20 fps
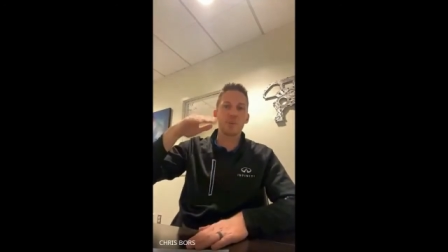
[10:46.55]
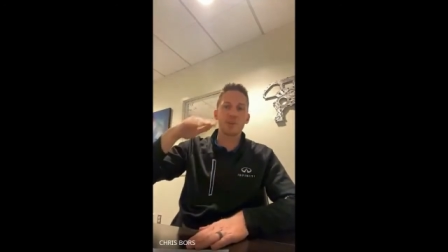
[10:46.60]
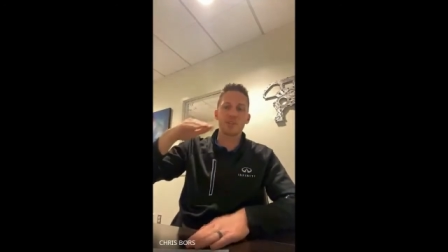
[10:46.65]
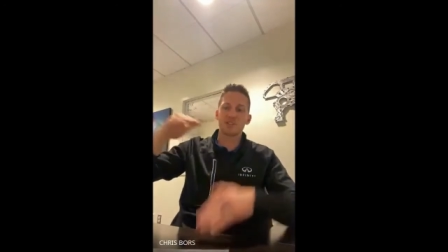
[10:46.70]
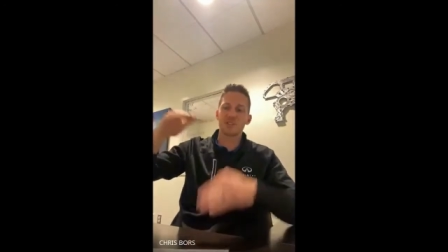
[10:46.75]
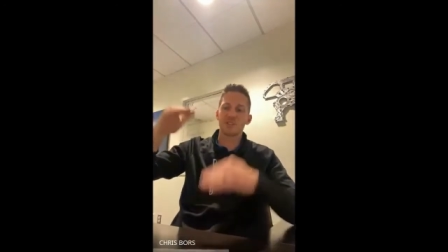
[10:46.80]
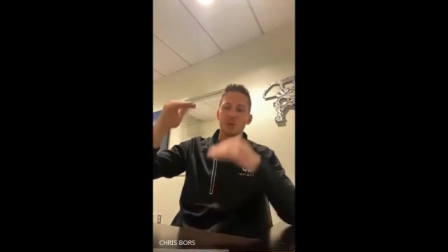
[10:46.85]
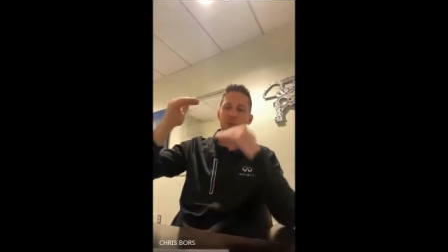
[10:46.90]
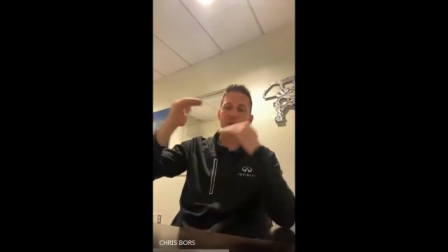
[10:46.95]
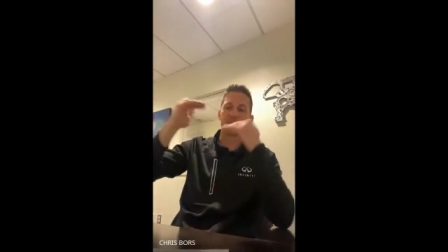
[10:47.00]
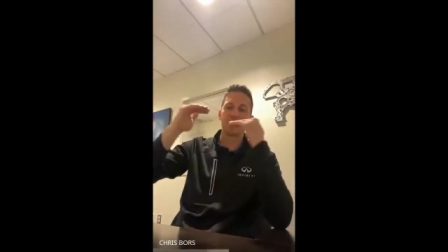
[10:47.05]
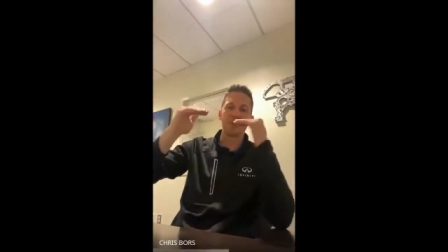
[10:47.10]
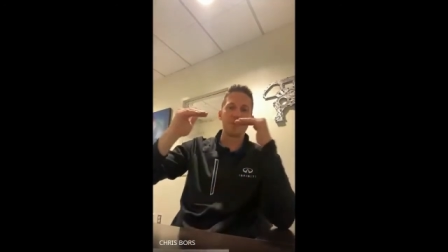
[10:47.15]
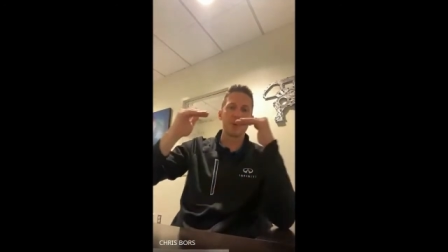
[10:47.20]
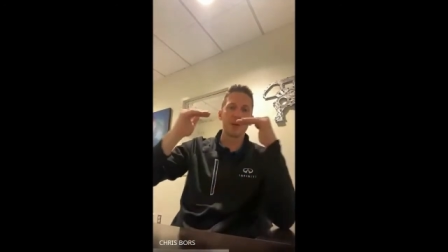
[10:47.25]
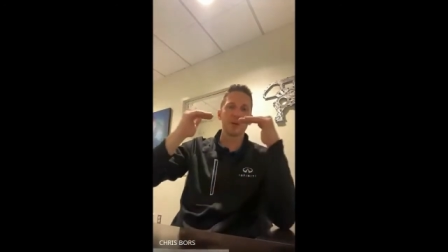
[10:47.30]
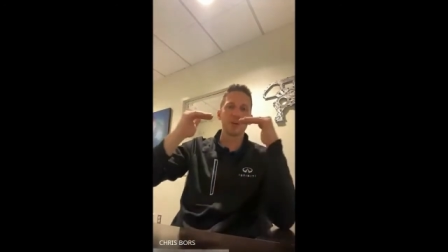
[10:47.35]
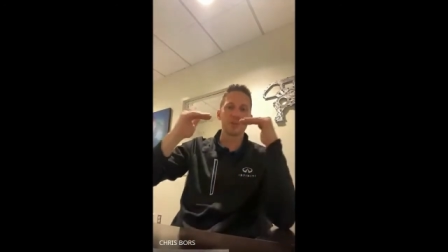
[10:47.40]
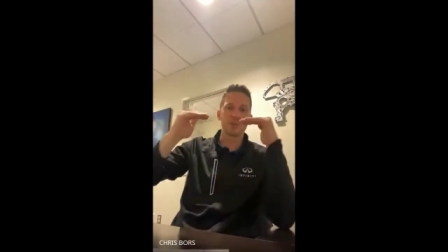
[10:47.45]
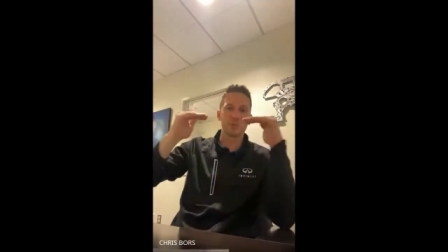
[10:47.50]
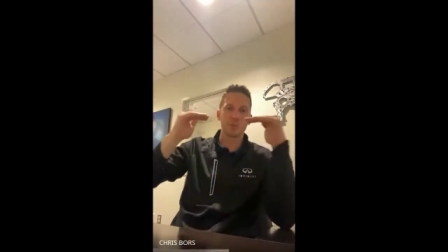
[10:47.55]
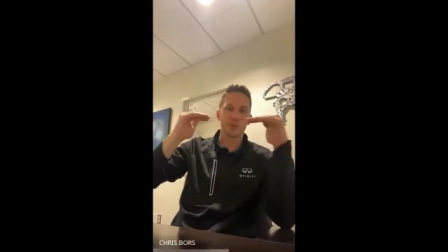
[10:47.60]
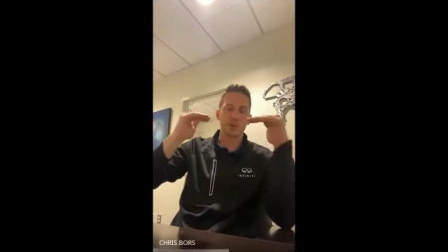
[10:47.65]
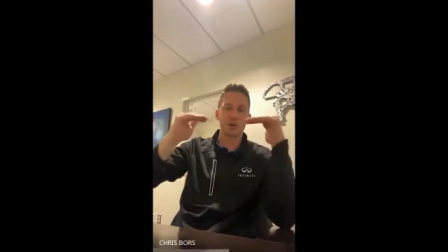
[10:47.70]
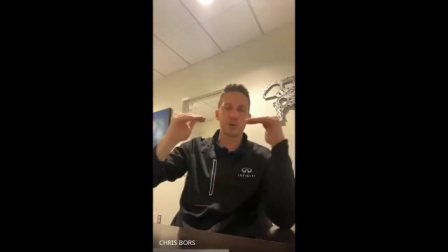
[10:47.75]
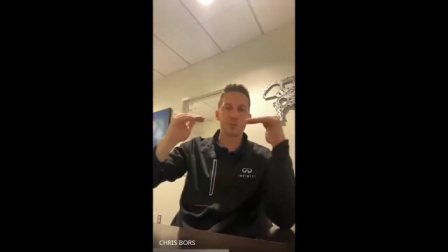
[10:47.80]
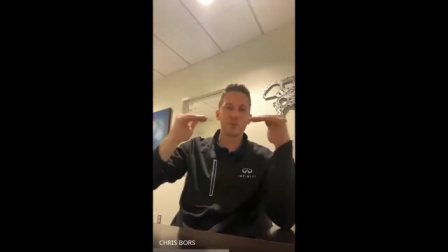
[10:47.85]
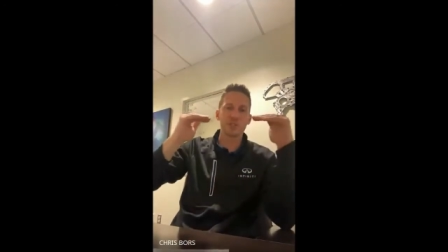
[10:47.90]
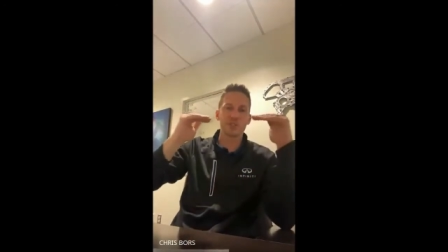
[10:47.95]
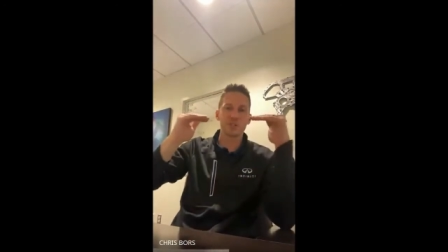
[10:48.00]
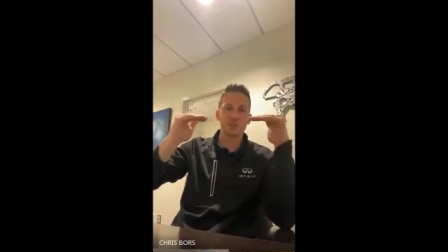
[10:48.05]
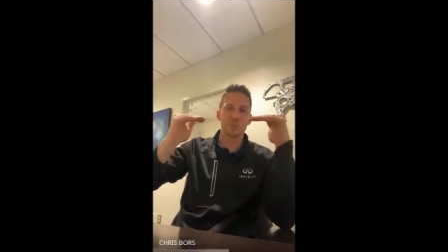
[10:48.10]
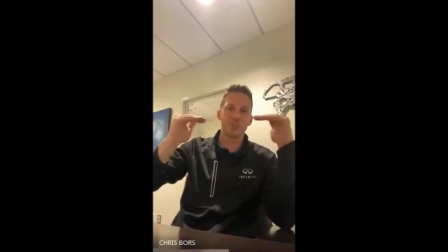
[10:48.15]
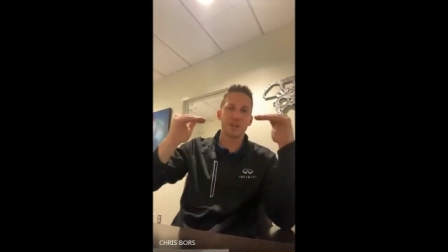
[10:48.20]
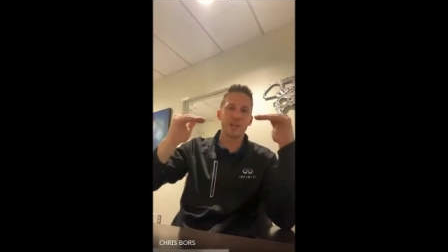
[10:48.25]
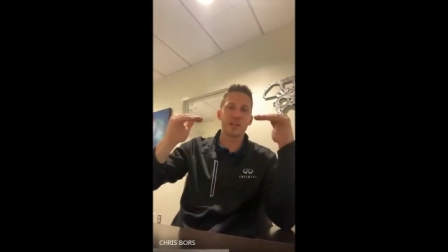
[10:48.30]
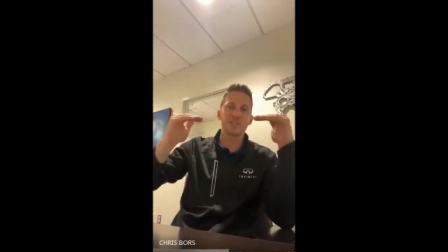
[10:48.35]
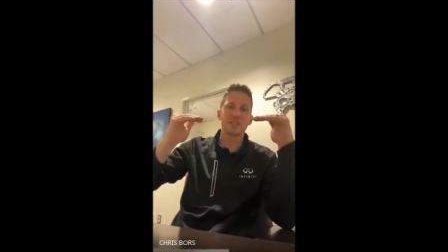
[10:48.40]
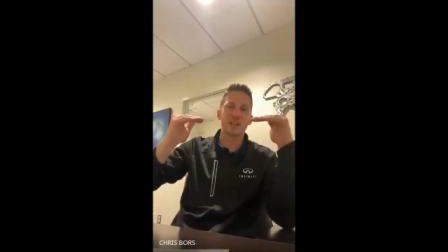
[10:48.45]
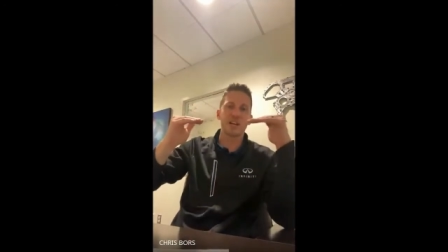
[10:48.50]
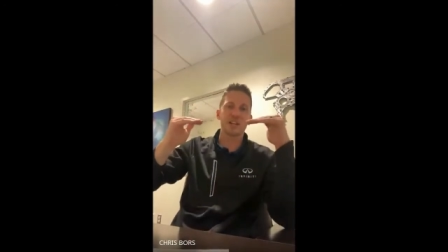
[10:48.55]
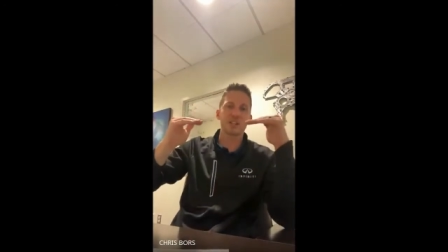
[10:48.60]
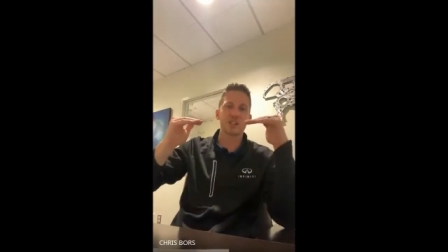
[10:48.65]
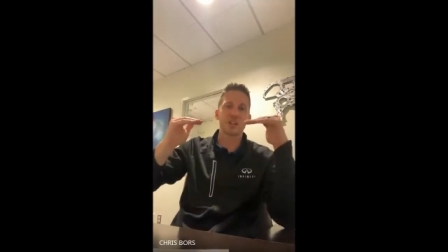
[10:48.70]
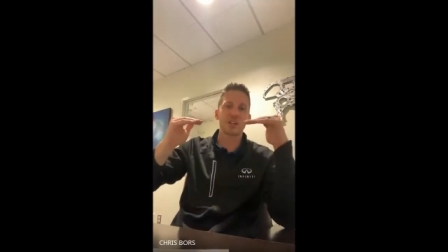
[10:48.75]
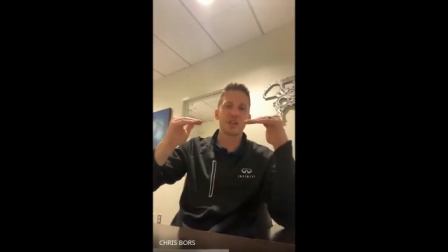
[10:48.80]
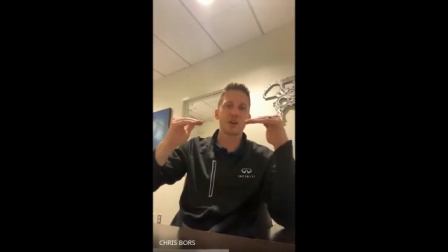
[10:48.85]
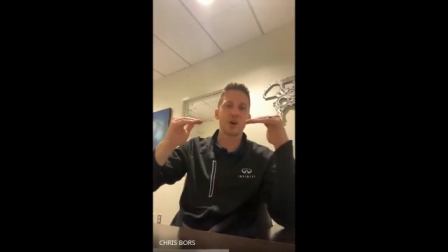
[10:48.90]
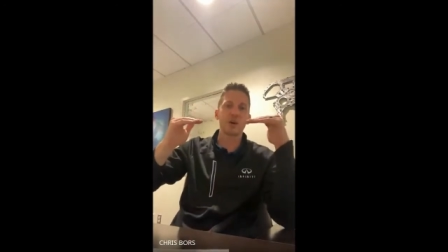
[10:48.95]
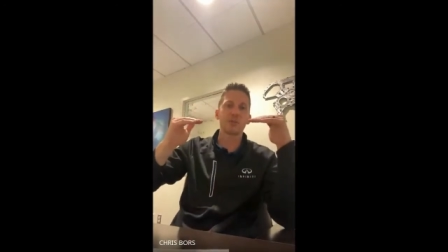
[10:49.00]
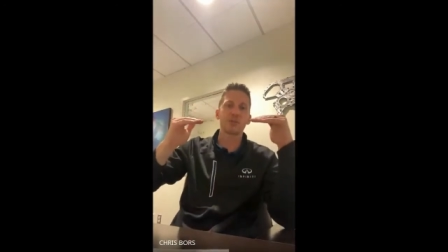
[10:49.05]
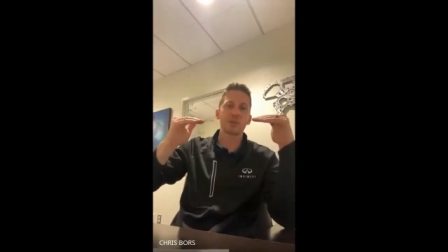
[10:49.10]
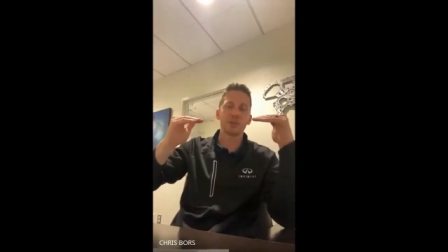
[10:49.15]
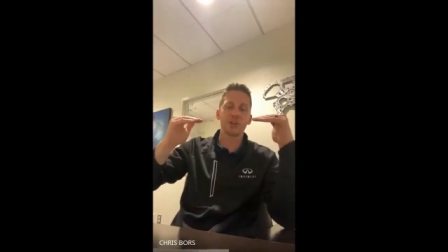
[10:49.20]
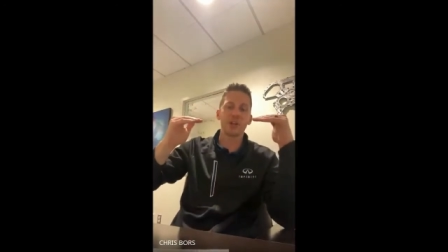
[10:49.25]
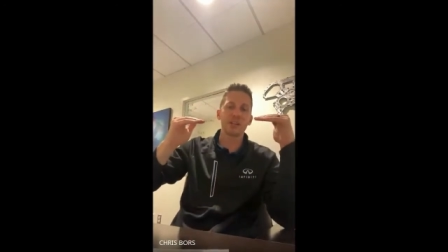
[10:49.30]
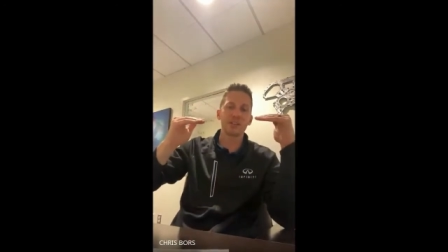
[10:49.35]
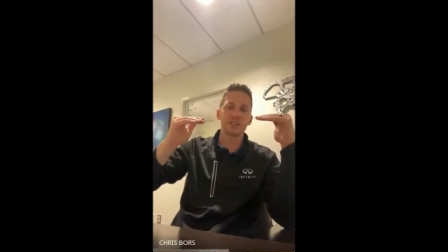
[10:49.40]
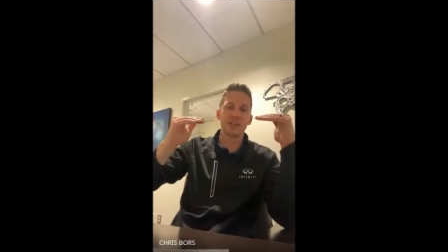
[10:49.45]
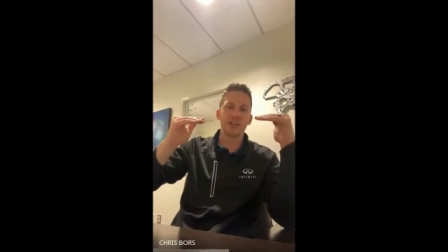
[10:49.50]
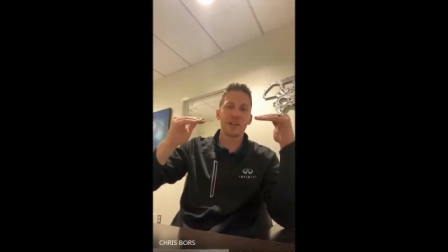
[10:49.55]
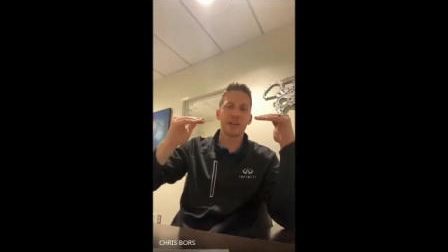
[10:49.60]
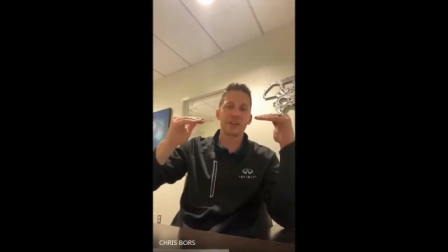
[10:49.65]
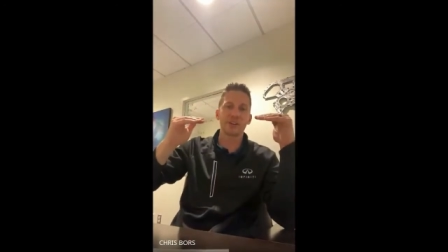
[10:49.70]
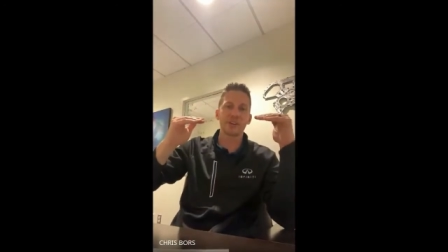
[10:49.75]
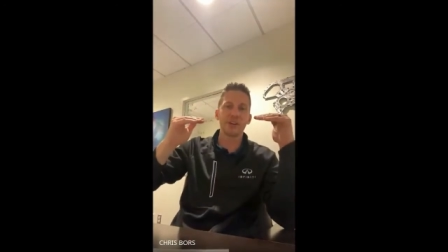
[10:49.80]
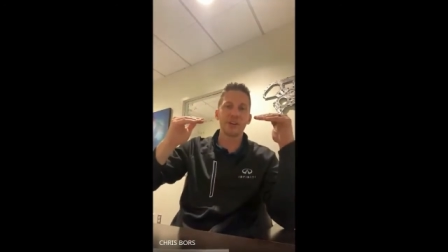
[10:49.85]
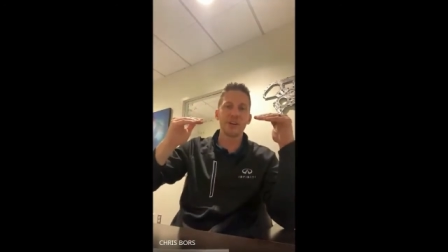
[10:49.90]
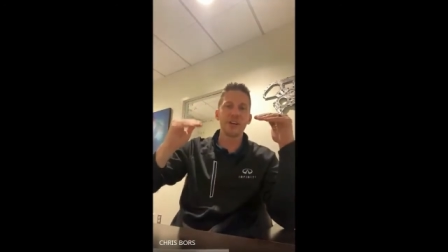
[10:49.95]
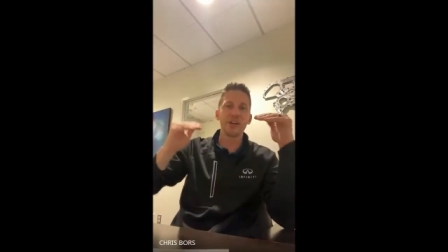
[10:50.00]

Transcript: And somewhere in the middle is where your business plan is actually going to overlay together.